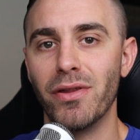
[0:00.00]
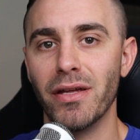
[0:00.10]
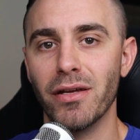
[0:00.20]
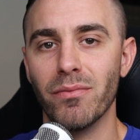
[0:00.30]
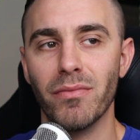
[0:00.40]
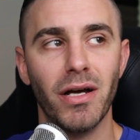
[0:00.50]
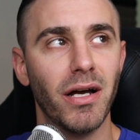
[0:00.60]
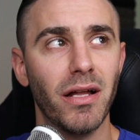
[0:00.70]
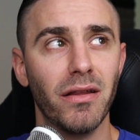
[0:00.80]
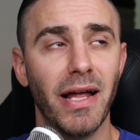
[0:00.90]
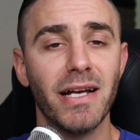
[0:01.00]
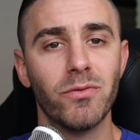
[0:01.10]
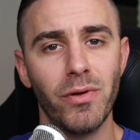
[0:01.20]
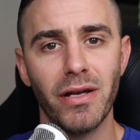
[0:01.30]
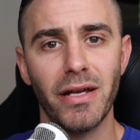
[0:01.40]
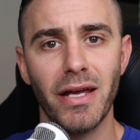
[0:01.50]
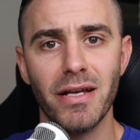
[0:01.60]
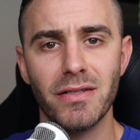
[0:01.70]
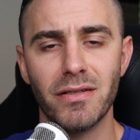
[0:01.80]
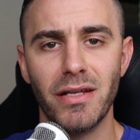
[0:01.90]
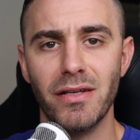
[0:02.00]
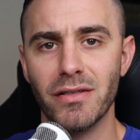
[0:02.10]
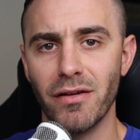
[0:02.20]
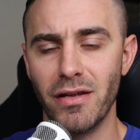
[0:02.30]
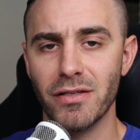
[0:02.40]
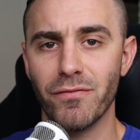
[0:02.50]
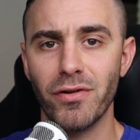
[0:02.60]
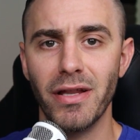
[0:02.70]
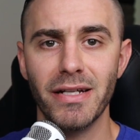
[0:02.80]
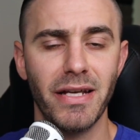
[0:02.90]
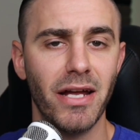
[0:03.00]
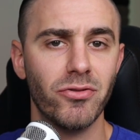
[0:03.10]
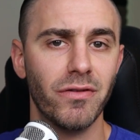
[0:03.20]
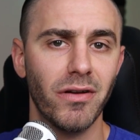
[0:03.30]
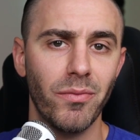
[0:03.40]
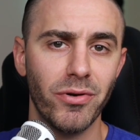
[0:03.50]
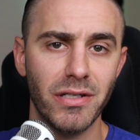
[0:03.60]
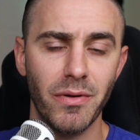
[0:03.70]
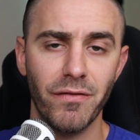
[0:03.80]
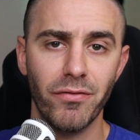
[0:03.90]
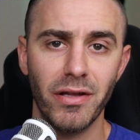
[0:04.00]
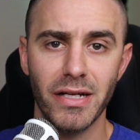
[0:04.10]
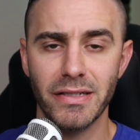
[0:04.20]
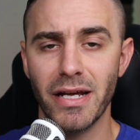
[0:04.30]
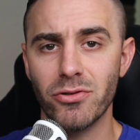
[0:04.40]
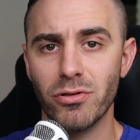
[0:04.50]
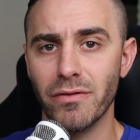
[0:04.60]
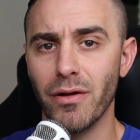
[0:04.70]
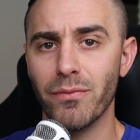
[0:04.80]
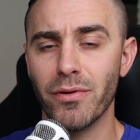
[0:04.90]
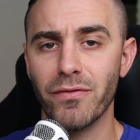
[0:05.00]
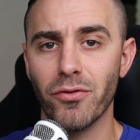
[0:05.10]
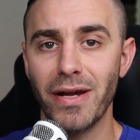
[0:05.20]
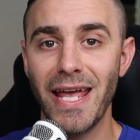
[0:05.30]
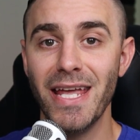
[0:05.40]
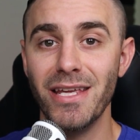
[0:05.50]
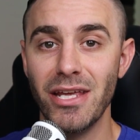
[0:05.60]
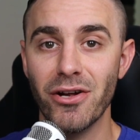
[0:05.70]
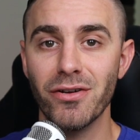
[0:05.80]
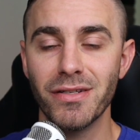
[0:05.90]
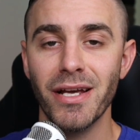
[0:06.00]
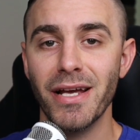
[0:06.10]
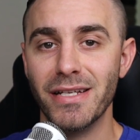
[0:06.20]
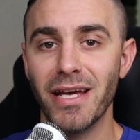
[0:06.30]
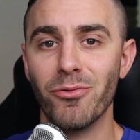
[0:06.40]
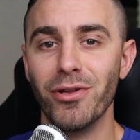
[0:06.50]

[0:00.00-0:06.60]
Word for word: with him uh, last week, I guess he's a he's a freelance Android developer. He's been a freelance Android developer for eight years. He's had a